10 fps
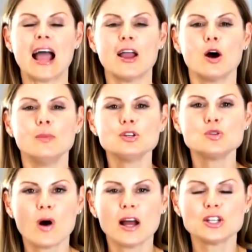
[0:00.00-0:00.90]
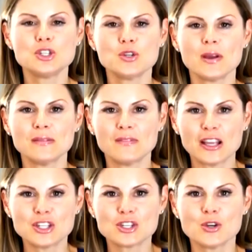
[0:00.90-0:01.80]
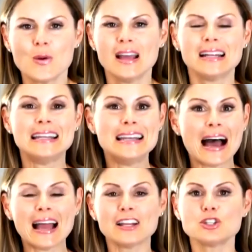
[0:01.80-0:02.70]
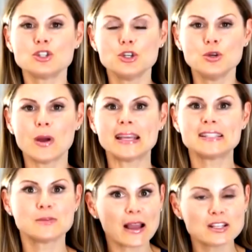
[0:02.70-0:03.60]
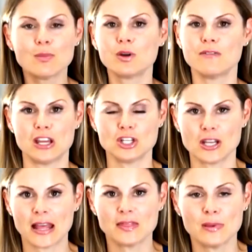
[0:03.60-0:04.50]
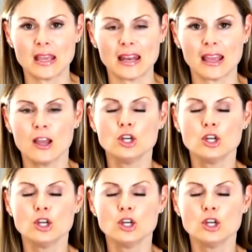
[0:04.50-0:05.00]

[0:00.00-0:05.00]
almost want to invite you not to expect motivation at the beginning.